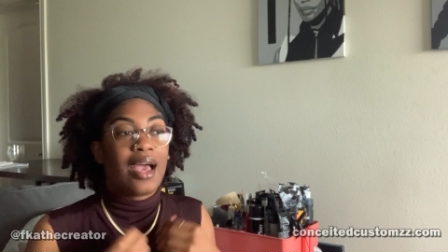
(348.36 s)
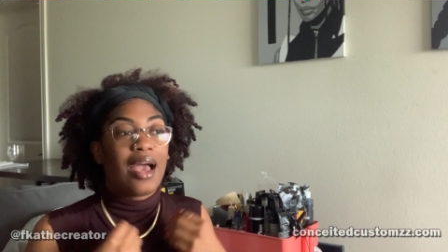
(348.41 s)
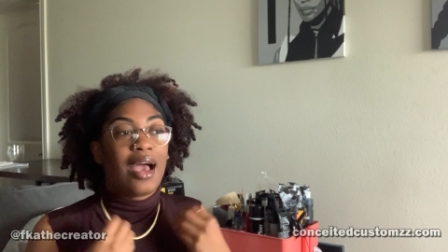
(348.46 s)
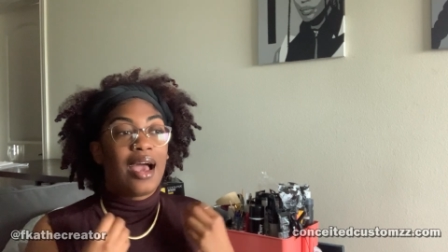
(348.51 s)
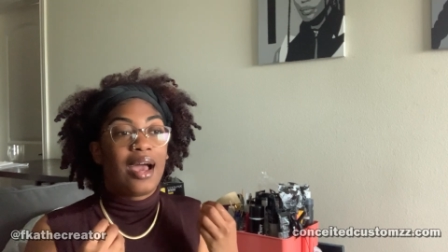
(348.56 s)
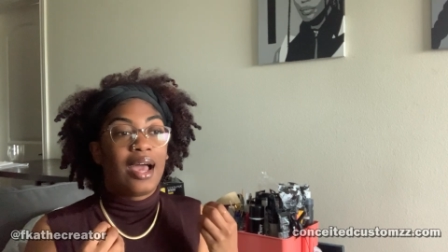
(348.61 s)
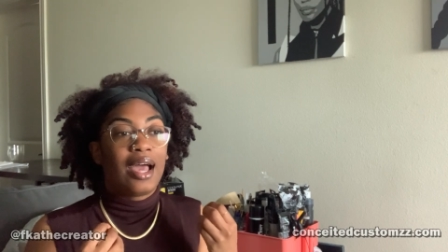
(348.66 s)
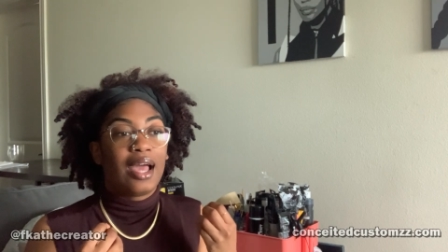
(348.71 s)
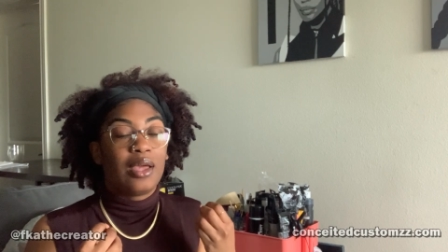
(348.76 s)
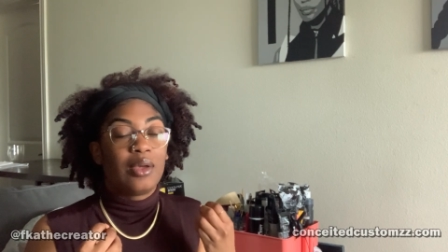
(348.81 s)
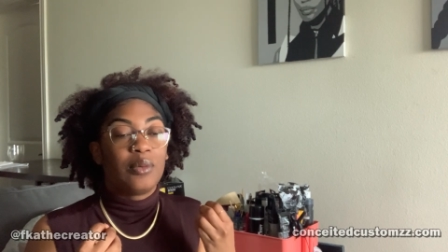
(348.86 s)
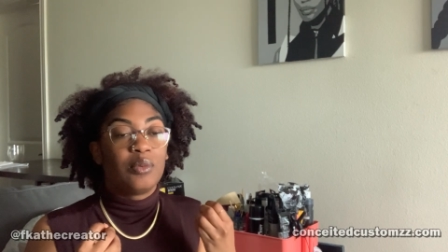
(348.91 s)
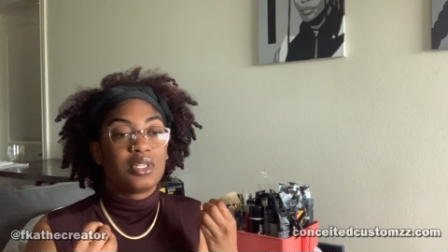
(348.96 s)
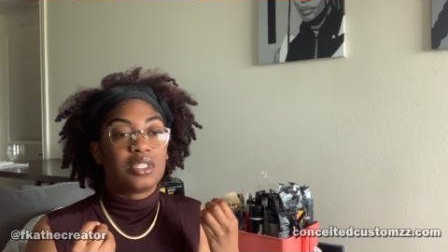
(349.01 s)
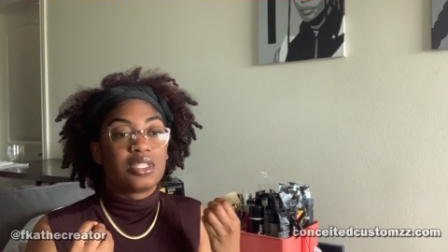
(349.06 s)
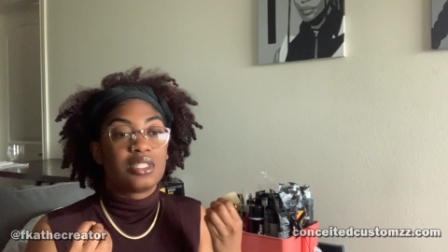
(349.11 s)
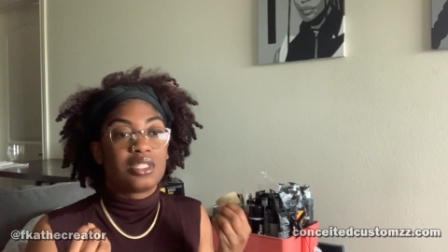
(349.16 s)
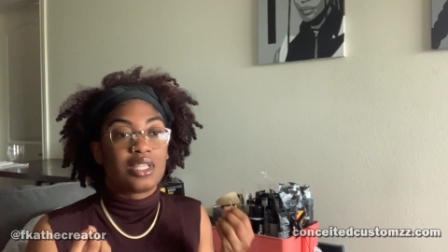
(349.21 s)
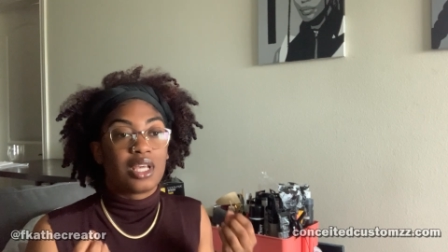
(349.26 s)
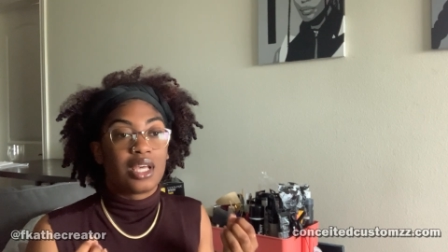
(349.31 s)
I
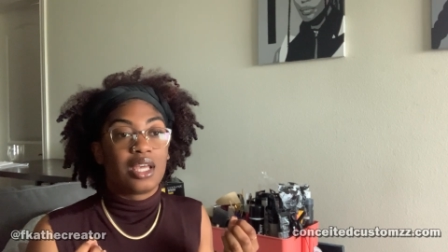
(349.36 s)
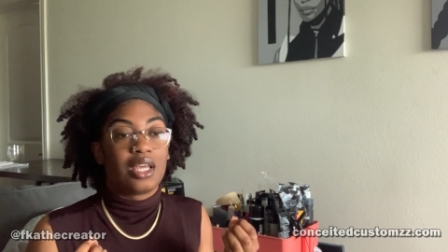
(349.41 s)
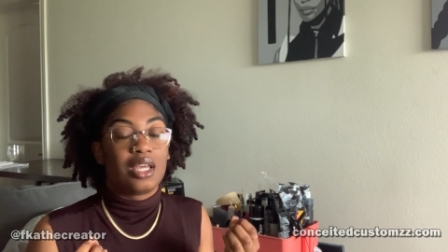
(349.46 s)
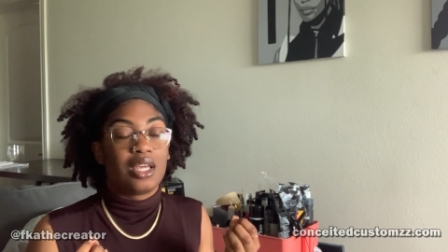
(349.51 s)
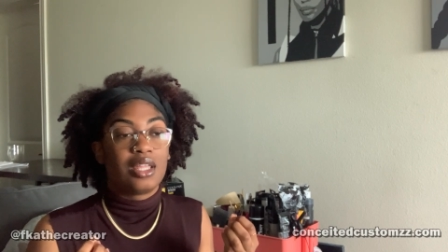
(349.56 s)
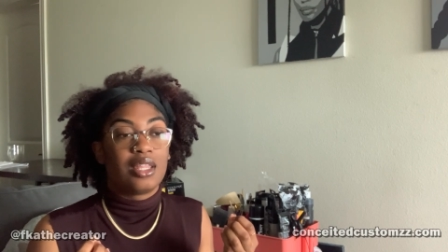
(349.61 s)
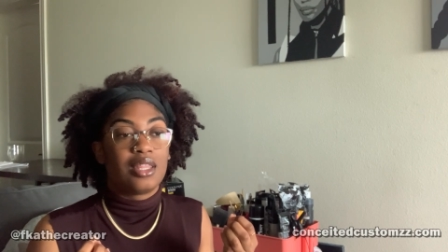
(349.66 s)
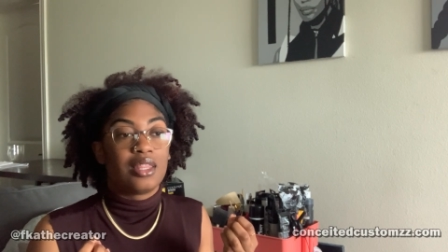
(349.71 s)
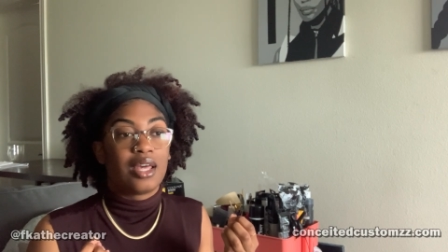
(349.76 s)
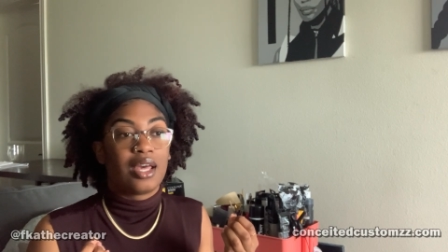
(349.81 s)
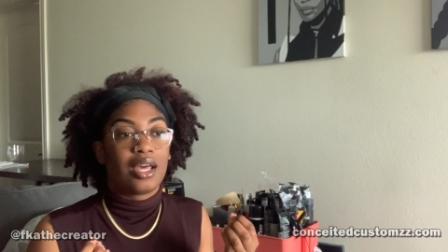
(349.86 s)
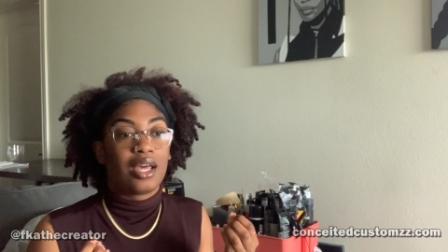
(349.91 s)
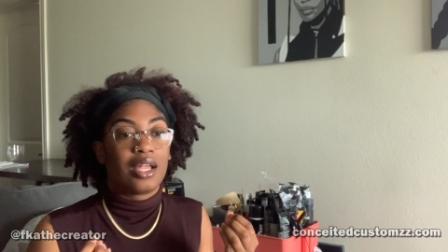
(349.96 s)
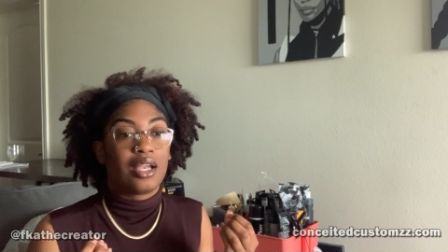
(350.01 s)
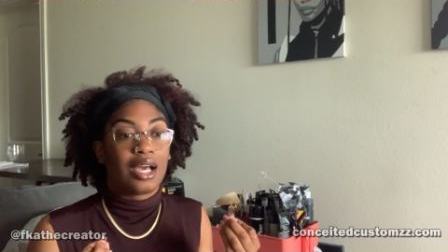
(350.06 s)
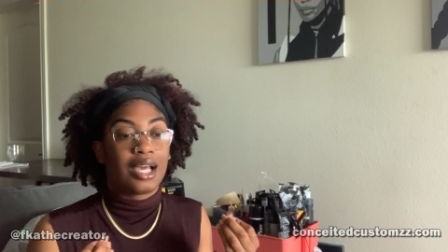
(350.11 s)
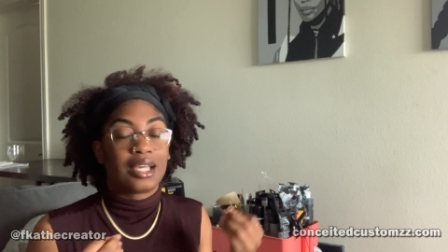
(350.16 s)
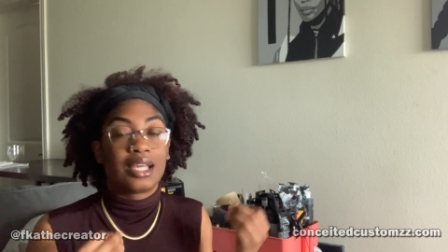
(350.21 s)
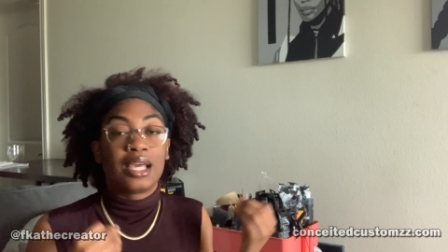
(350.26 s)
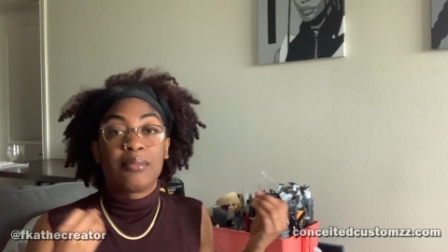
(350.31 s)
would say that
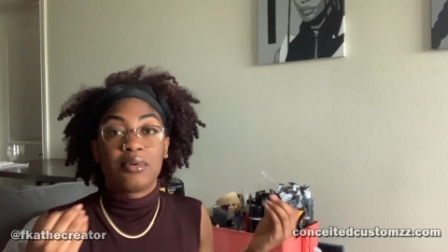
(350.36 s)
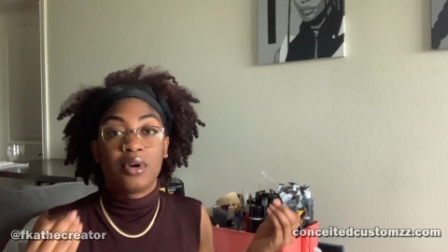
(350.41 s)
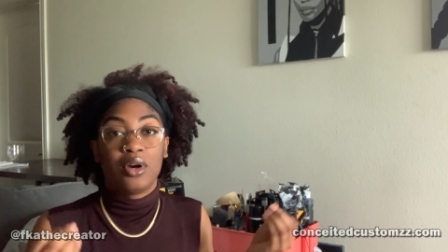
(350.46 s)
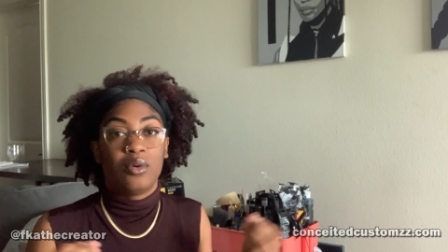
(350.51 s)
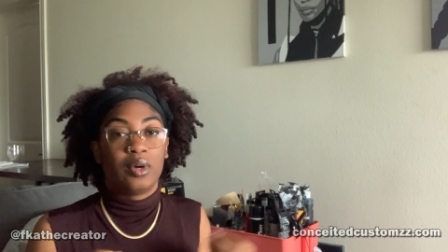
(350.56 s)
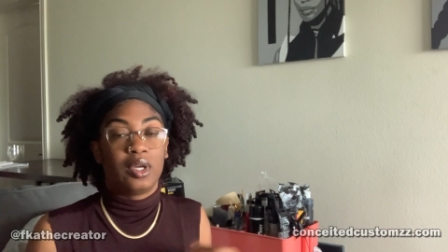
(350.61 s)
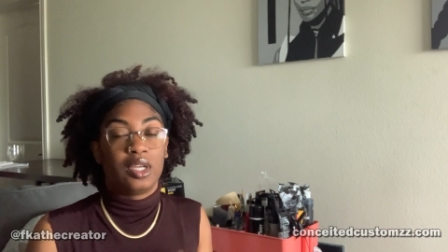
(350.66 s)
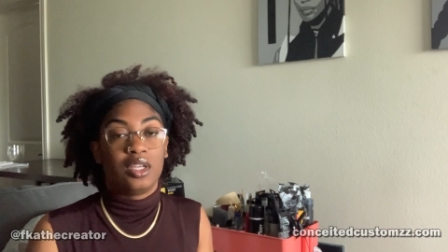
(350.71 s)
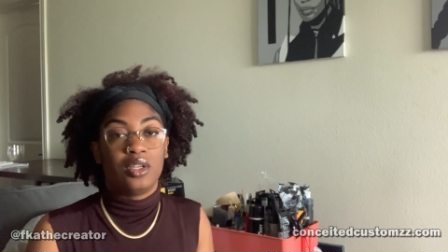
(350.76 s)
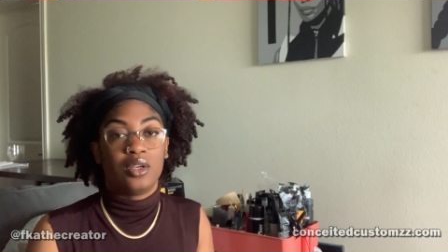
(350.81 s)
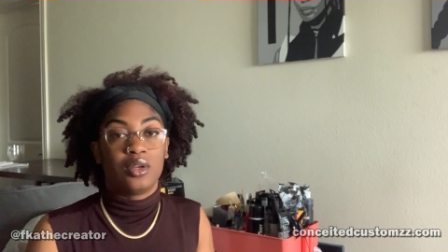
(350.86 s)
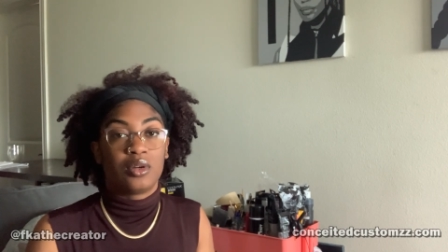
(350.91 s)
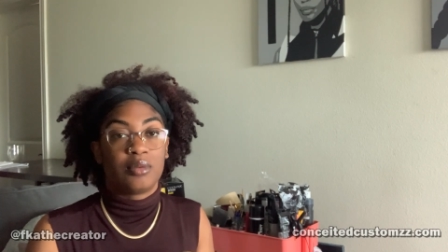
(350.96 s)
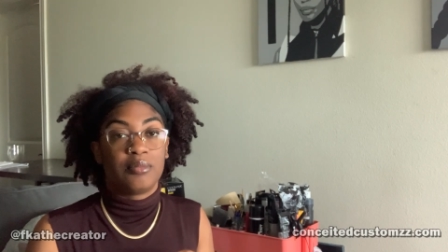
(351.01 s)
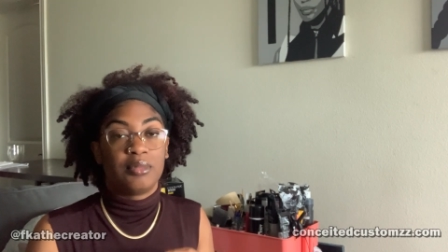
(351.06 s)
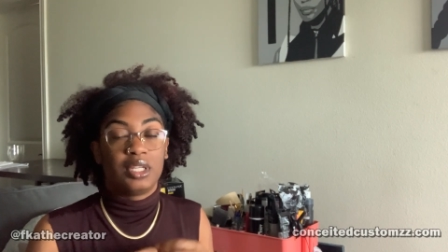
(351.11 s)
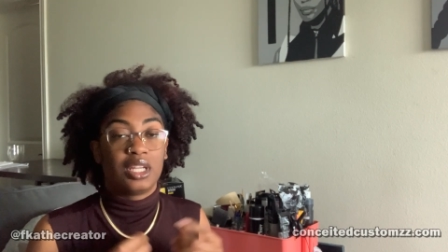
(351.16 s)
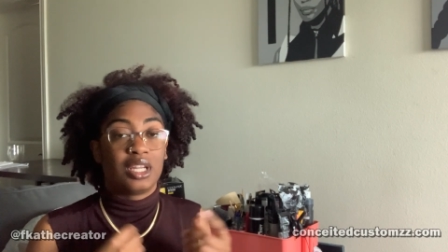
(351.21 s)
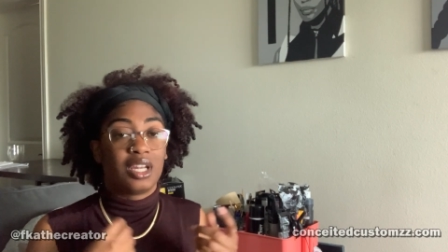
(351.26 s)
I kept going, you know what I mean?